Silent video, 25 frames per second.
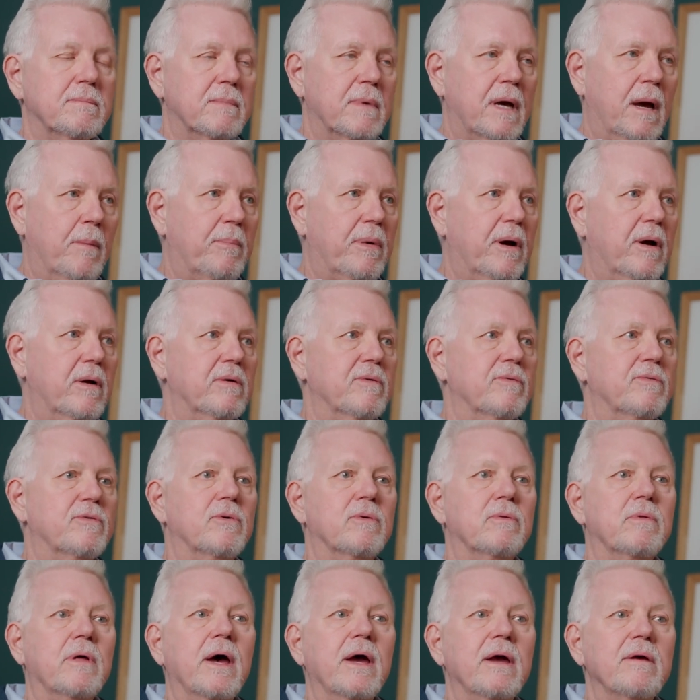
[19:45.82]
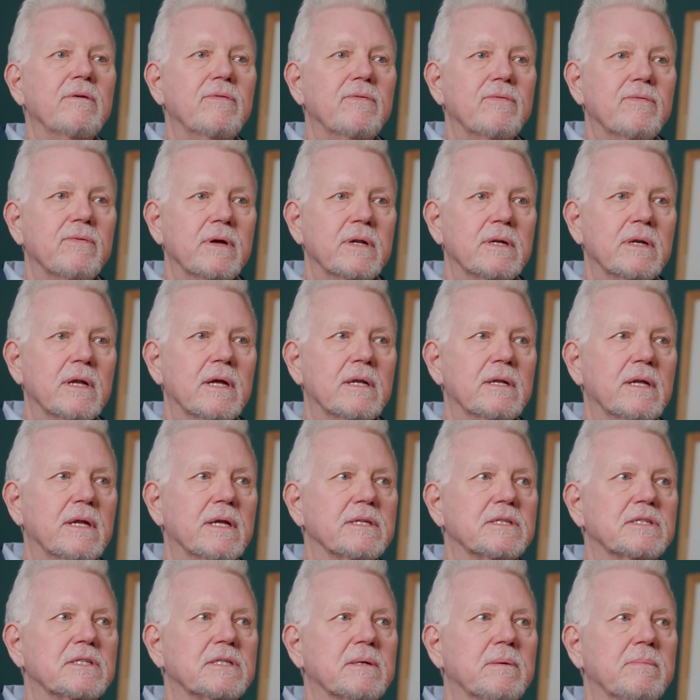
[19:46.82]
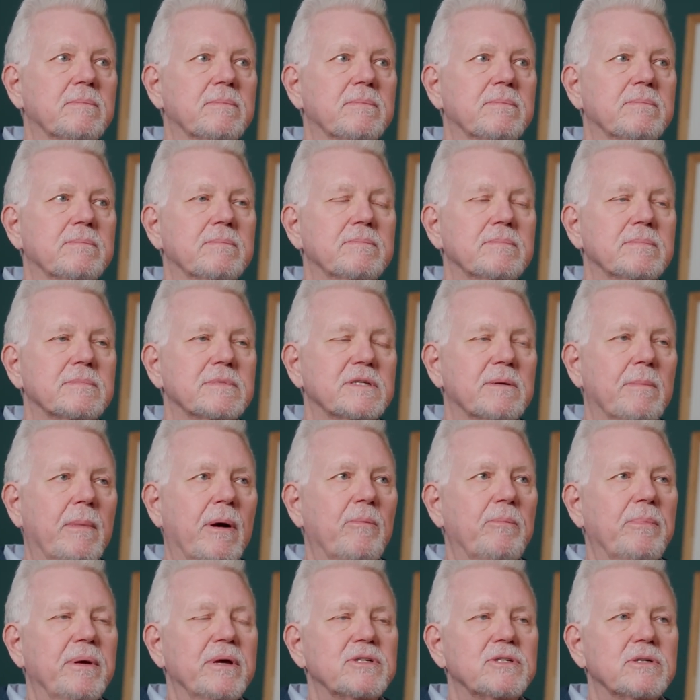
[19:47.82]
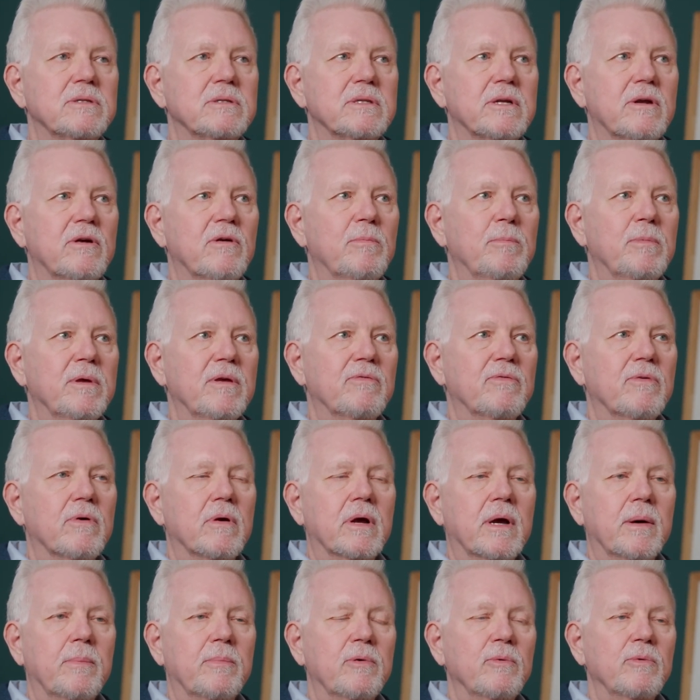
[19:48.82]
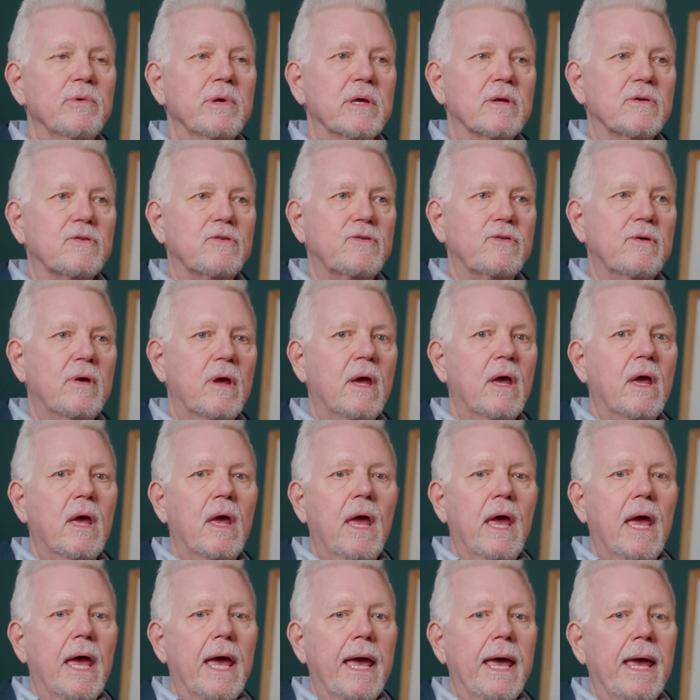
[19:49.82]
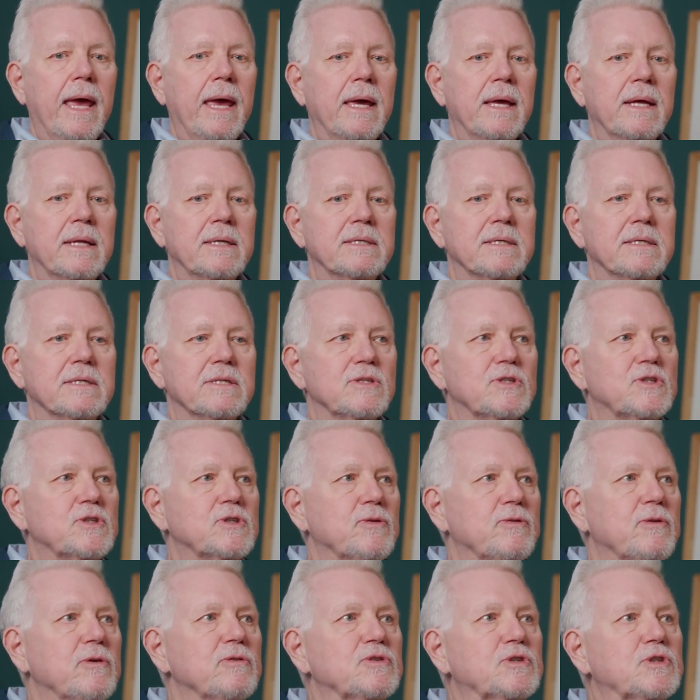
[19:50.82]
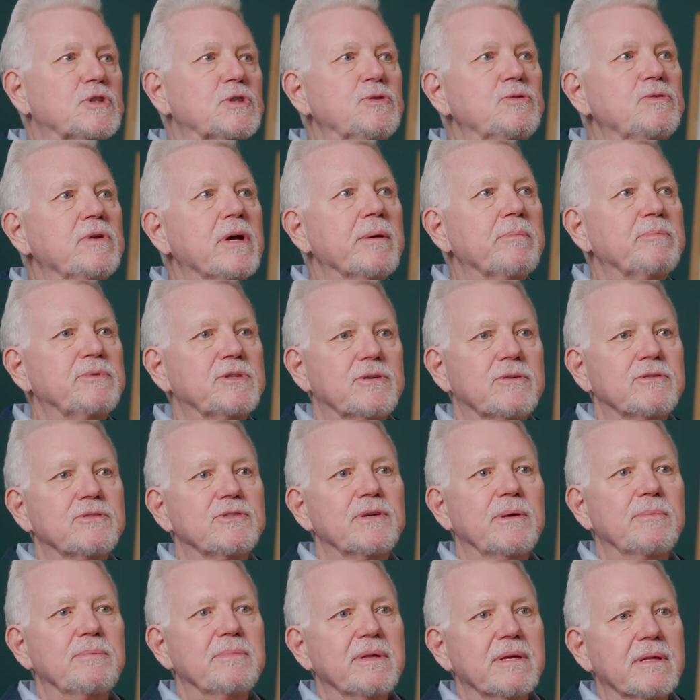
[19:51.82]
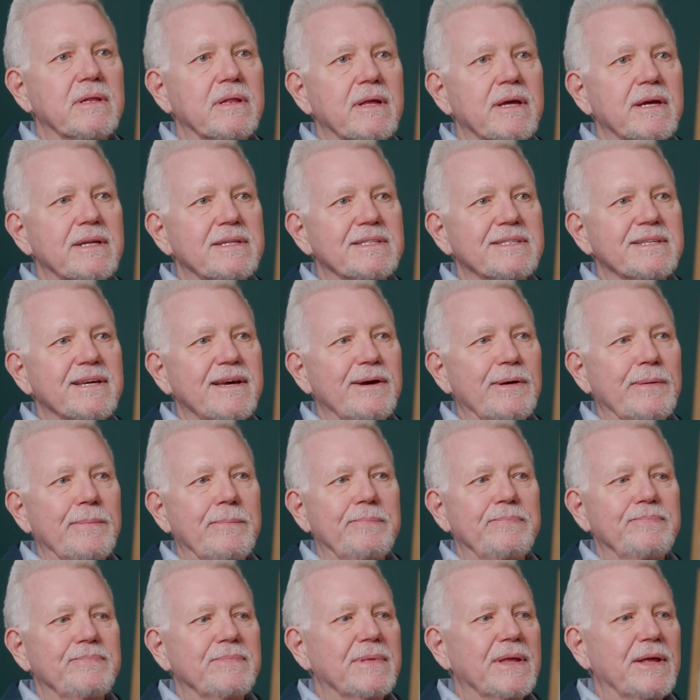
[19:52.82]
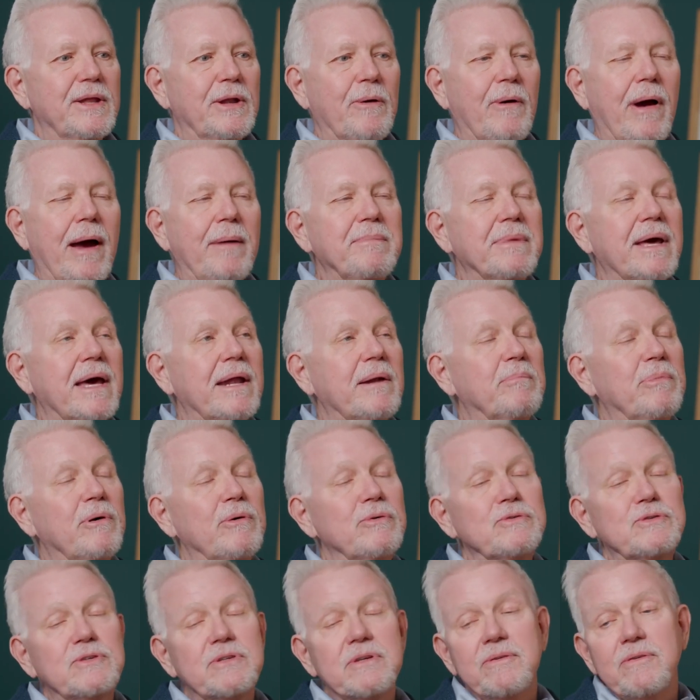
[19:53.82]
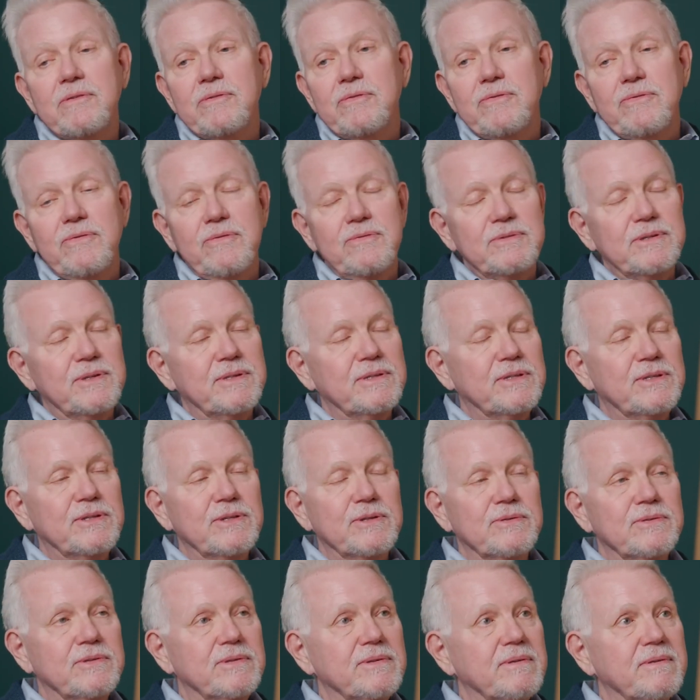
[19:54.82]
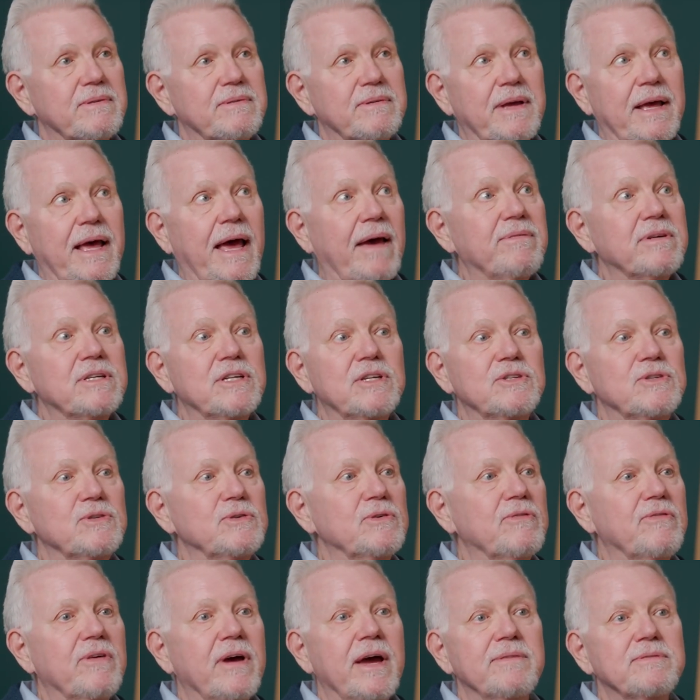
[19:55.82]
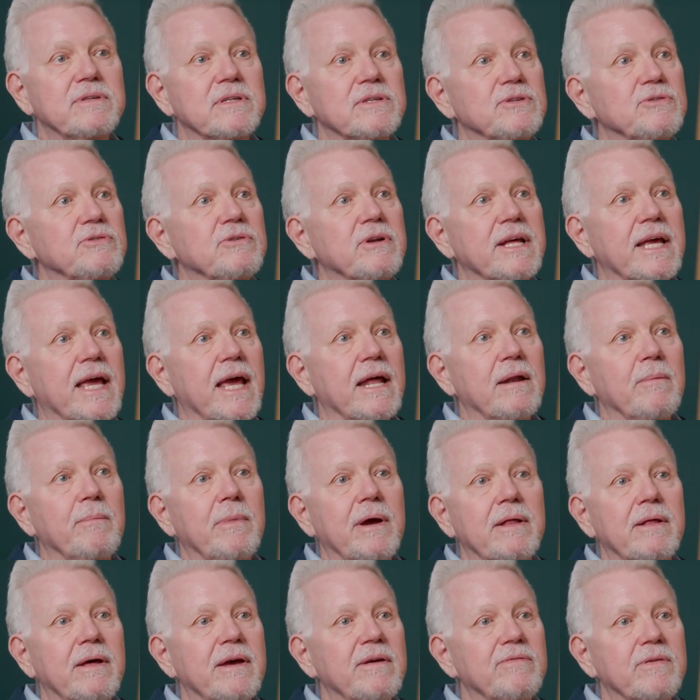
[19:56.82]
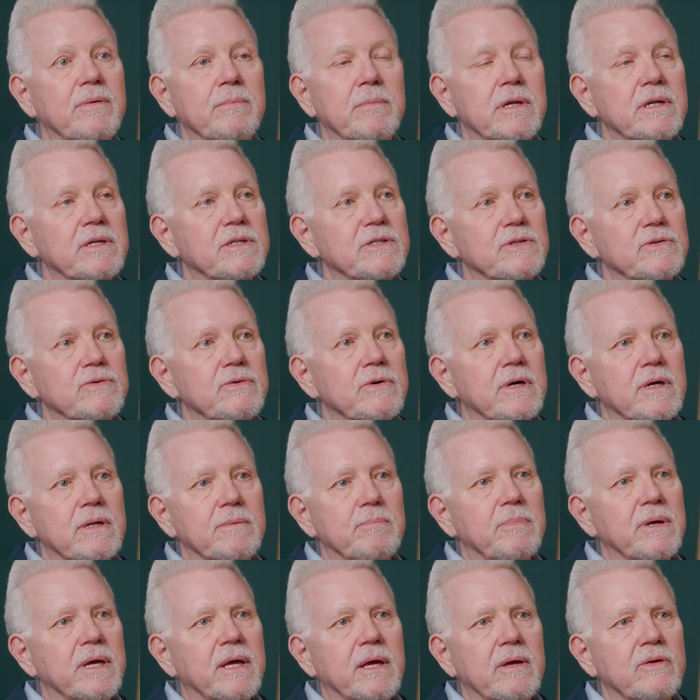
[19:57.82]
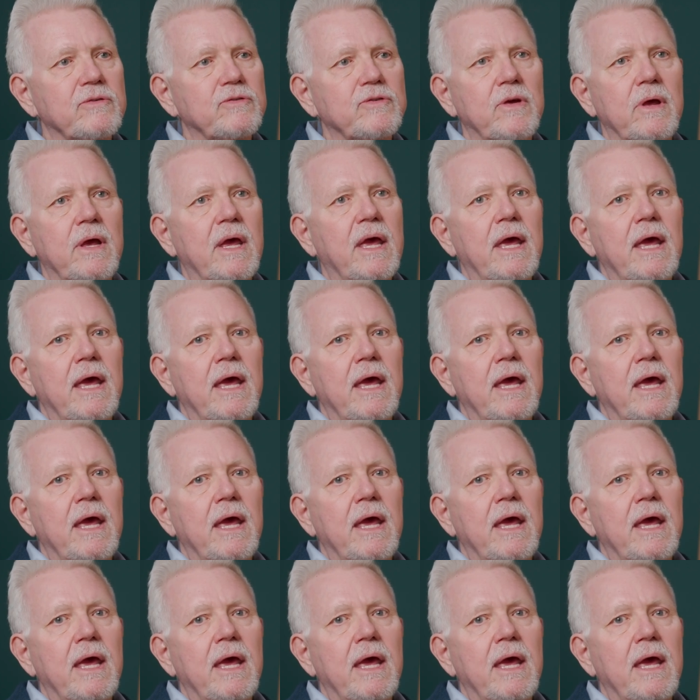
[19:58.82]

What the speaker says: a part of her life and get some outpatient therapy for a couple of weeks. And so those tune-ups are something that, I'm not opposed to having to do. If I have to do it again in my life, I'm going to do it, because